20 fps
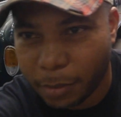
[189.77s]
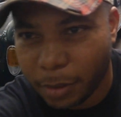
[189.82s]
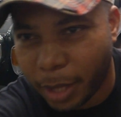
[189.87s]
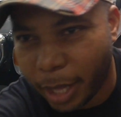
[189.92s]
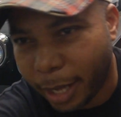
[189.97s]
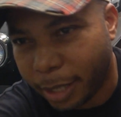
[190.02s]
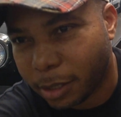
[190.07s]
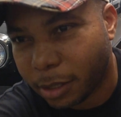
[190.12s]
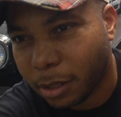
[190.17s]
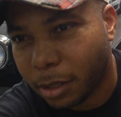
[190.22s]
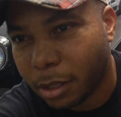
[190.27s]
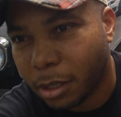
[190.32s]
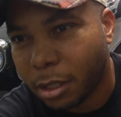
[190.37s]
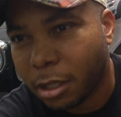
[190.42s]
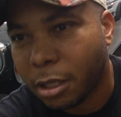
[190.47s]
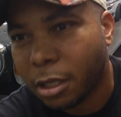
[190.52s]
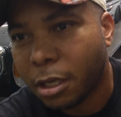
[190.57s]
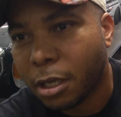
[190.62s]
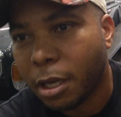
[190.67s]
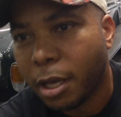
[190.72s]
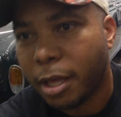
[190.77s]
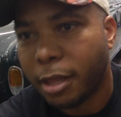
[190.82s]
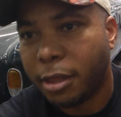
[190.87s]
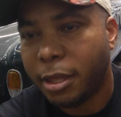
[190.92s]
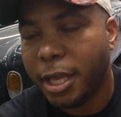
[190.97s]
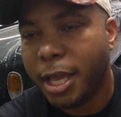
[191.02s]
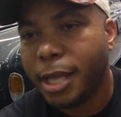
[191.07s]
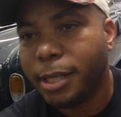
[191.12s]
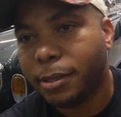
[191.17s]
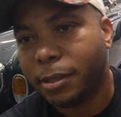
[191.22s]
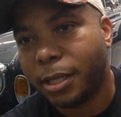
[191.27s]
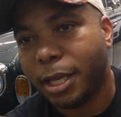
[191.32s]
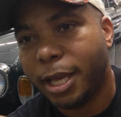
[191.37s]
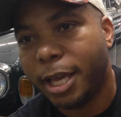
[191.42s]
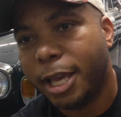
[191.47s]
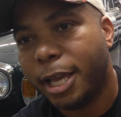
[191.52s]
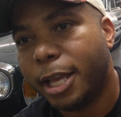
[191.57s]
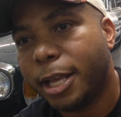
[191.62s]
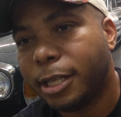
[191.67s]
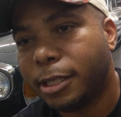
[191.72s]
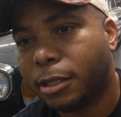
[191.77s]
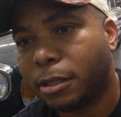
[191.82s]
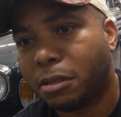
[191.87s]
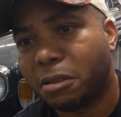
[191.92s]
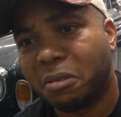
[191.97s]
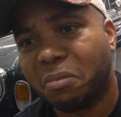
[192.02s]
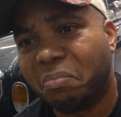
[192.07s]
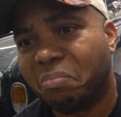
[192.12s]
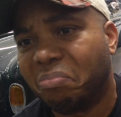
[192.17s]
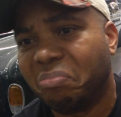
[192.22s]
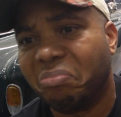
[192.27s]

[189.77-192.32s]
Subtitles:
That. This is